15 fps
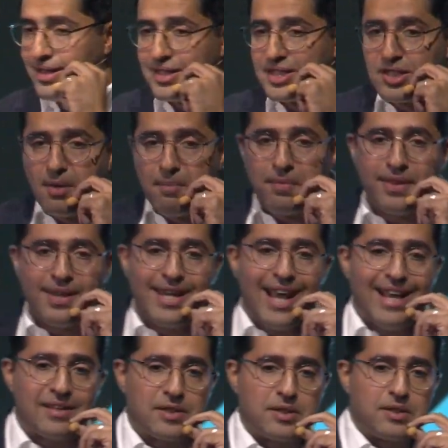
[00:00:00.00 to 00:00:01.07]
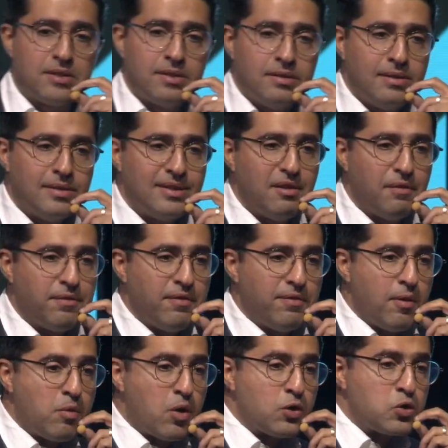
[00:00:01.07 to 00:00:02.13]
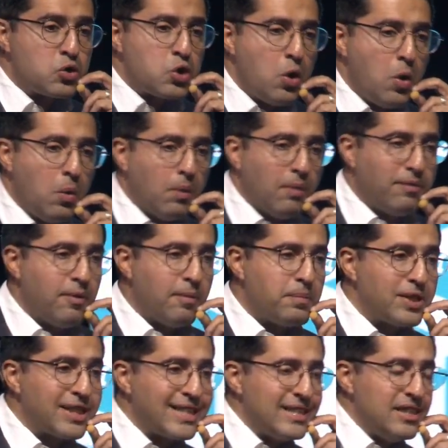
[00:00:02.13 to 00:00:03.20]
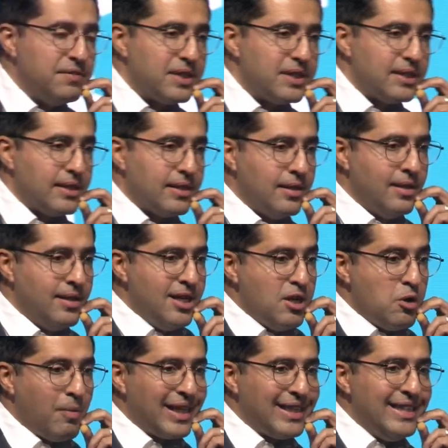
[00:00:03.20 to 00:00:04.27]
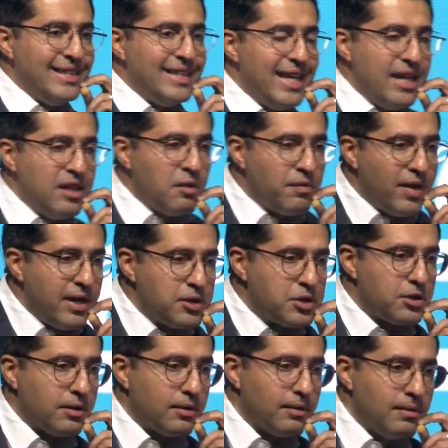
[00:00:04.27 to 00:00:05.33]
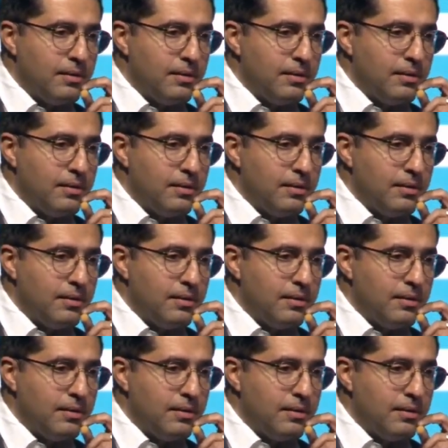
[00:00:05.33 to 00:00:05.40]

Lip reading: something else, different from control, from productivity. We might need innovation.